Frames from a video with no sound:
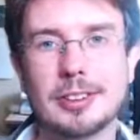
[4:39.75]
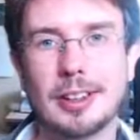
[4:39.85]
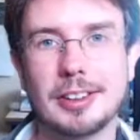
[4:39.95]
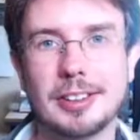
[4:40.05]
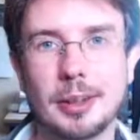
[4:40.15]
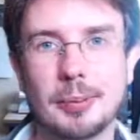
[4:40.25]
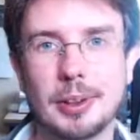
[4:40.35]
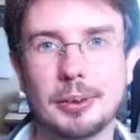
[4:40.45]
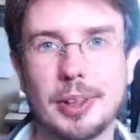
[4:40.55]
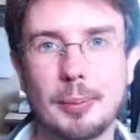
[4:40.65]
so let's jump
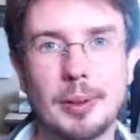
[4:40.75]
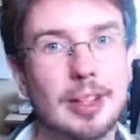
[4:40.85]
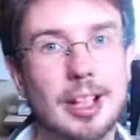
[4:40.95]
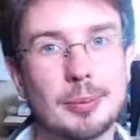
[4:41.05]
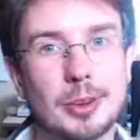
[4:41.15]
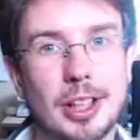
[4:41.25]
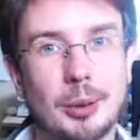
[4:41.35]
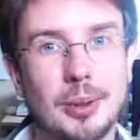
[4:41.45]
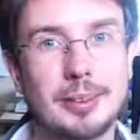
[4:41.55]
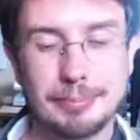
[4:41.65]
into a couple of games, shall
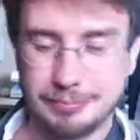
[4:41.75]
we?